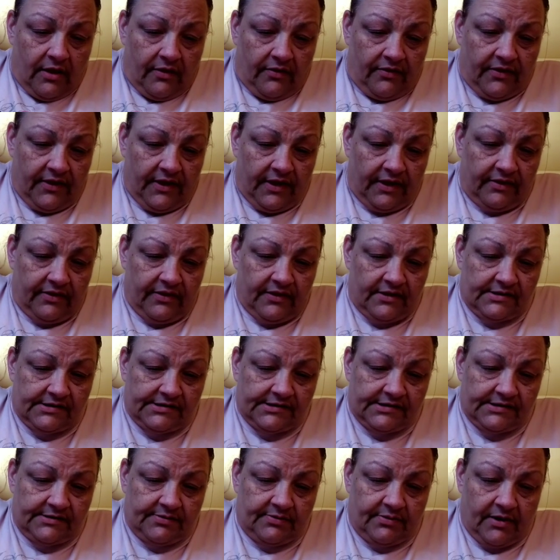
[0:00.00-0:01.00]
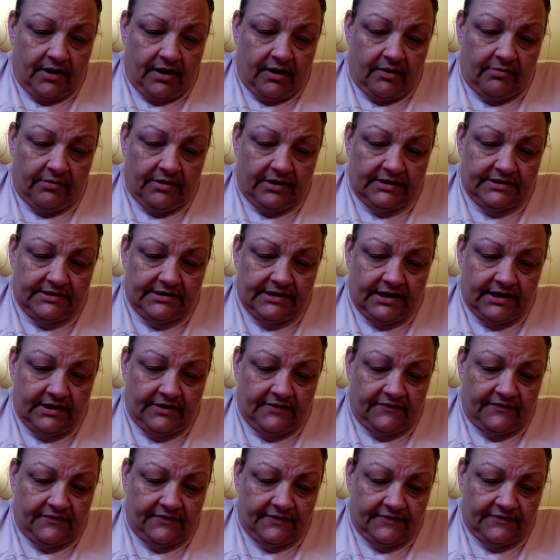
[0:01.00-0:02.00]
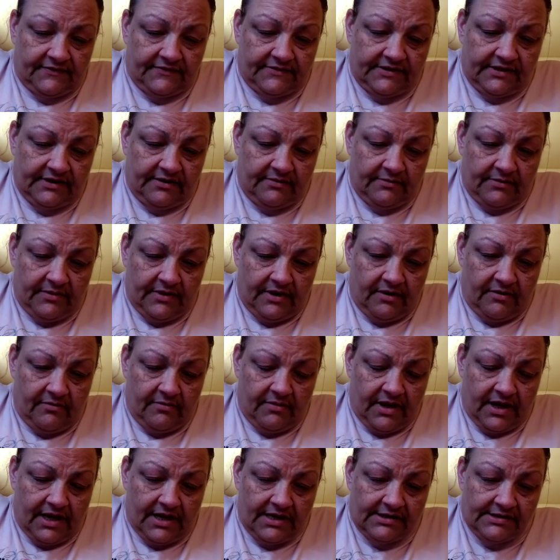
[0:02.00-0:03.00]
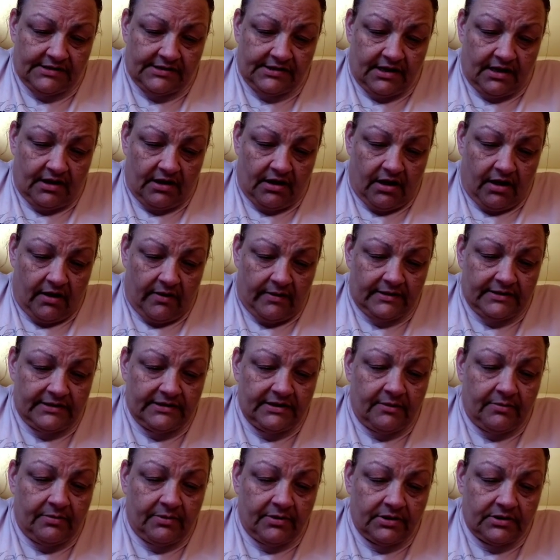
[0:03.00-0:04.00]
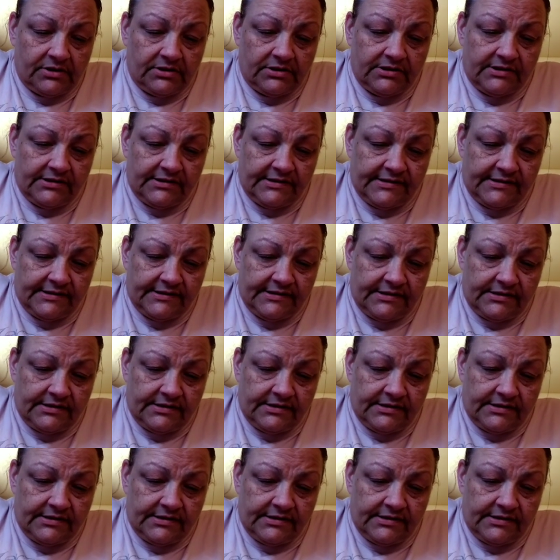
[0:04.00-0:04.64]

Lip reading: I think this is probably a 10-15 minute mask, like all the typicals.